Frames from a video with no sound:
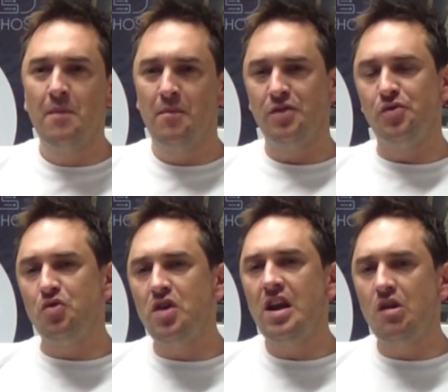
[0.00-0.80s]
But it's
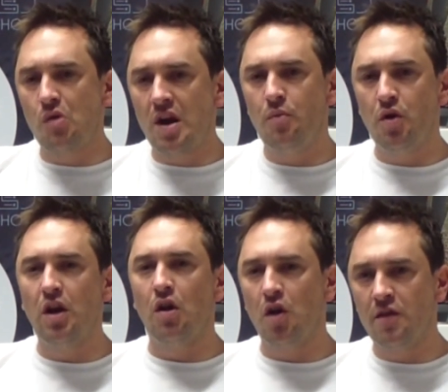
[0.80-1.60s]
really putting
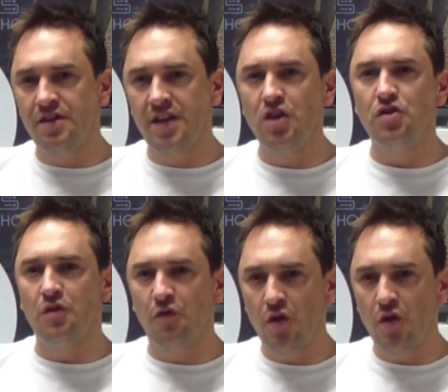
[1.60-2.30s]
a lot of attention and